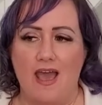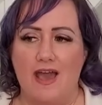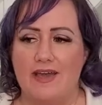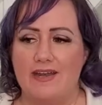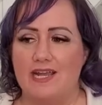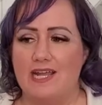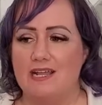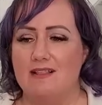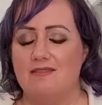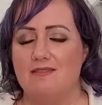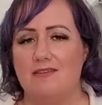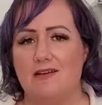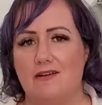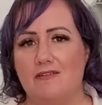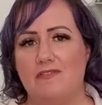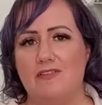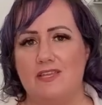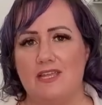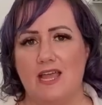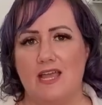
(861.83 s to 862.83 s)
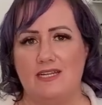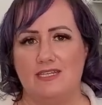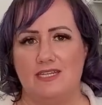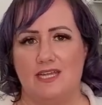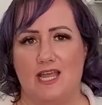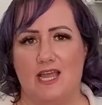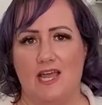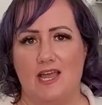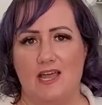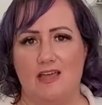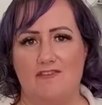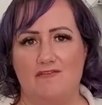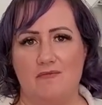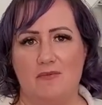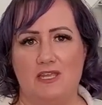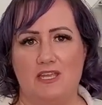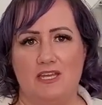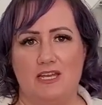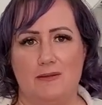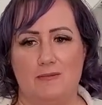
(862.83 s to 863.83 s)
And I love the idea of
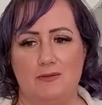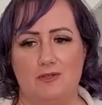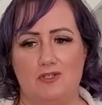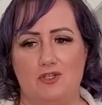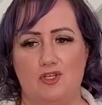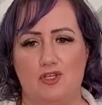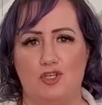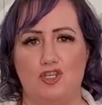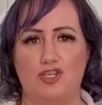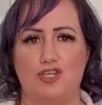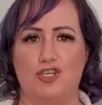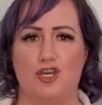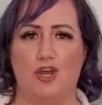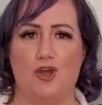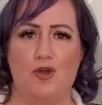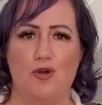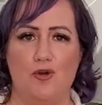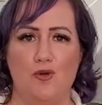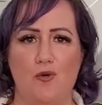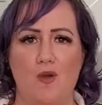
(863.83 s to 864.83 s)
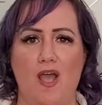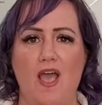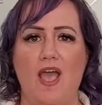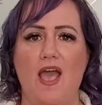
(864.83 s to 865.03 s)
being able to show